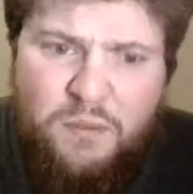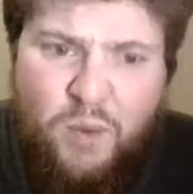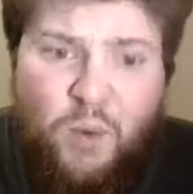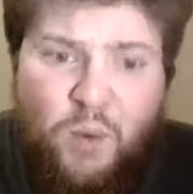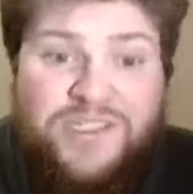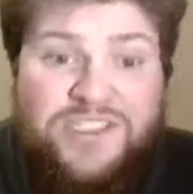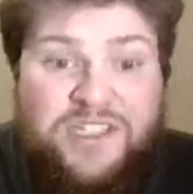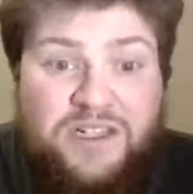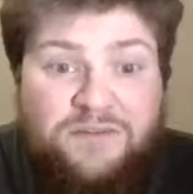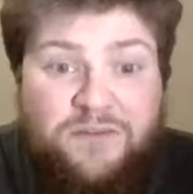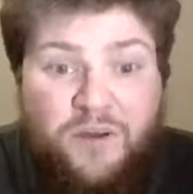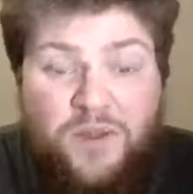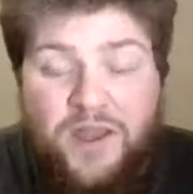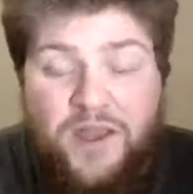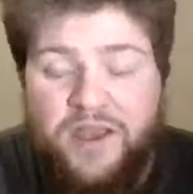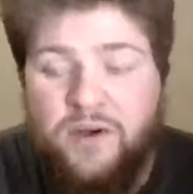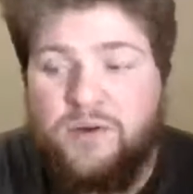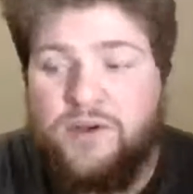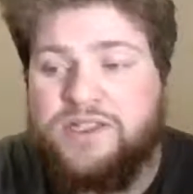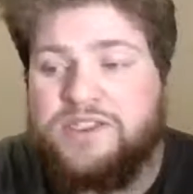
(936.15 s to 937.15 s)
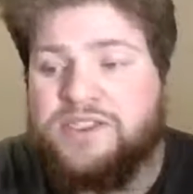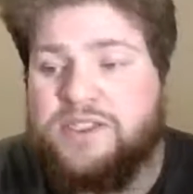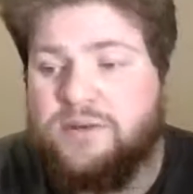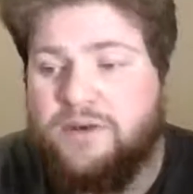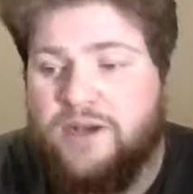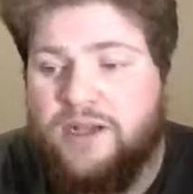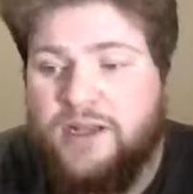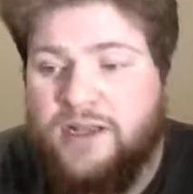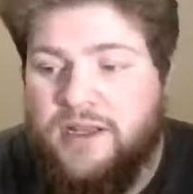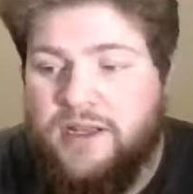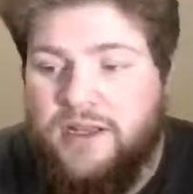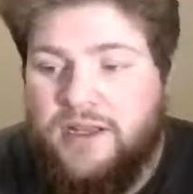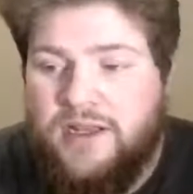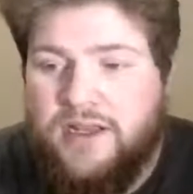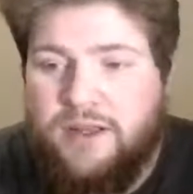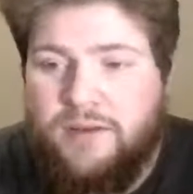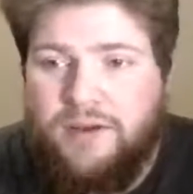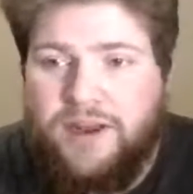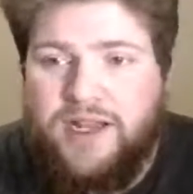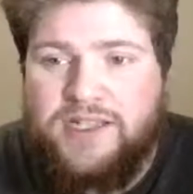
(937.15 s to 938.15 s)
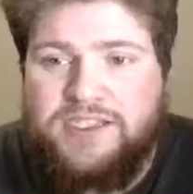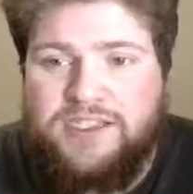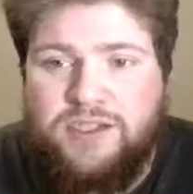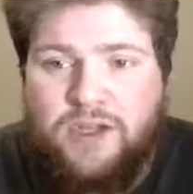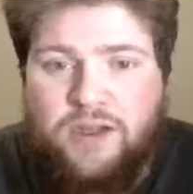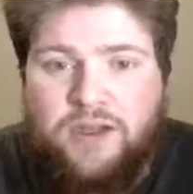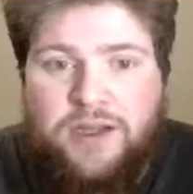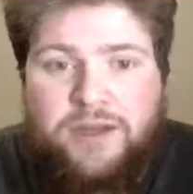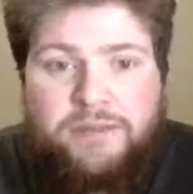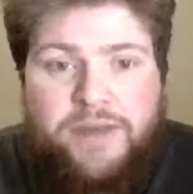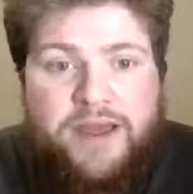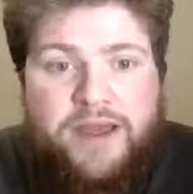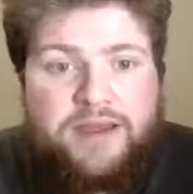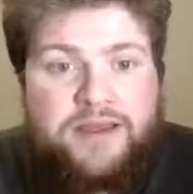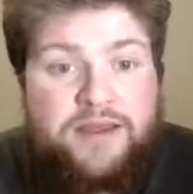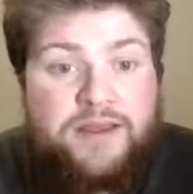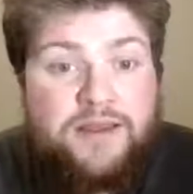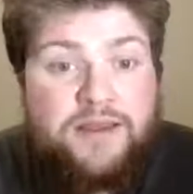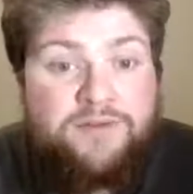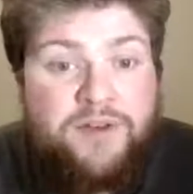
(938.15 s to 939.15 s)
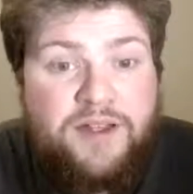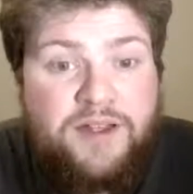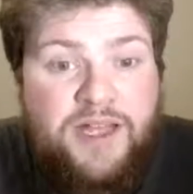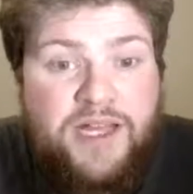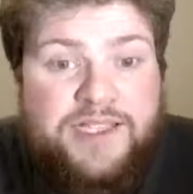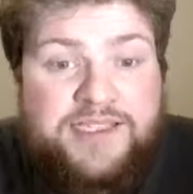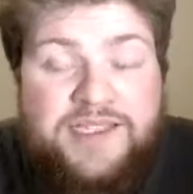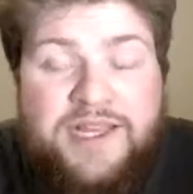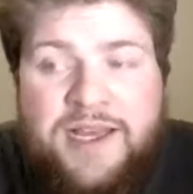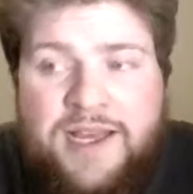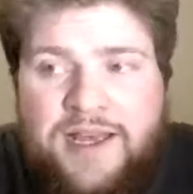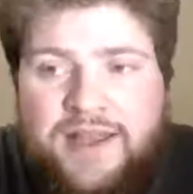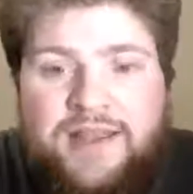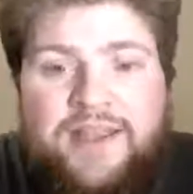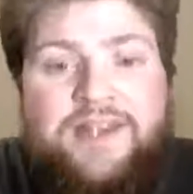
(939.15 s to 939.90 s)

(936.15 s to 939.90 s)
more stuff on the go because they were kind of stalling a bit in the Funlands.